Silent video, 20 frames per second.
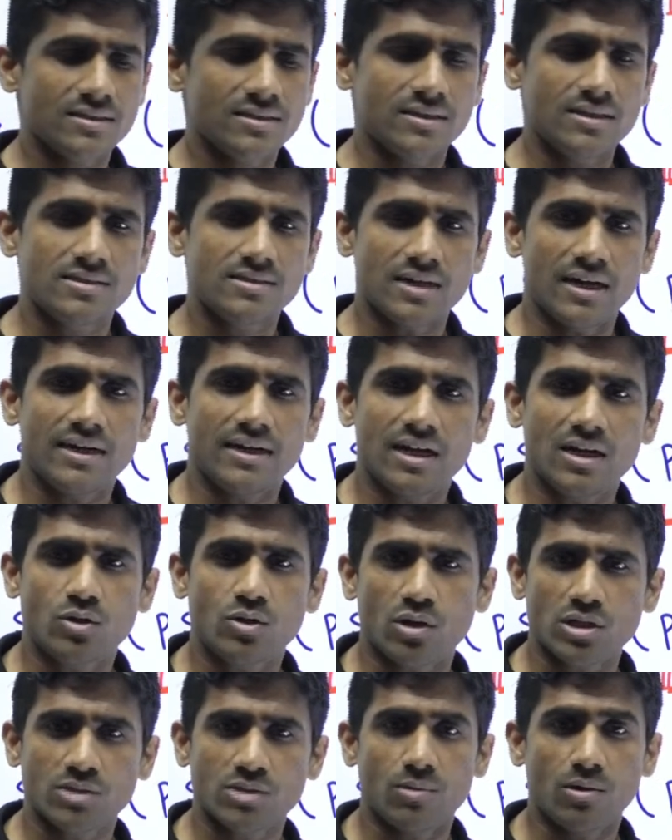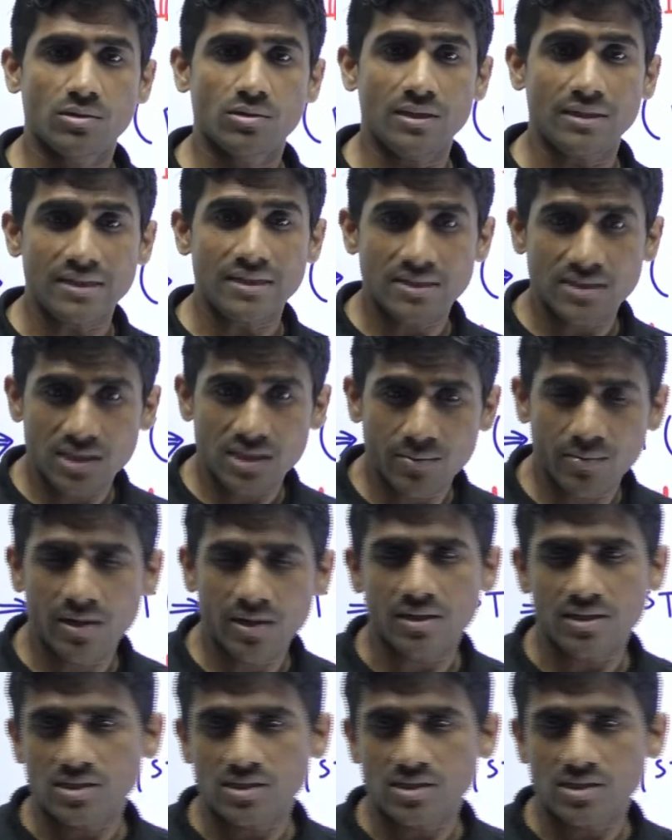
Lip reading: this article talks about the reasonable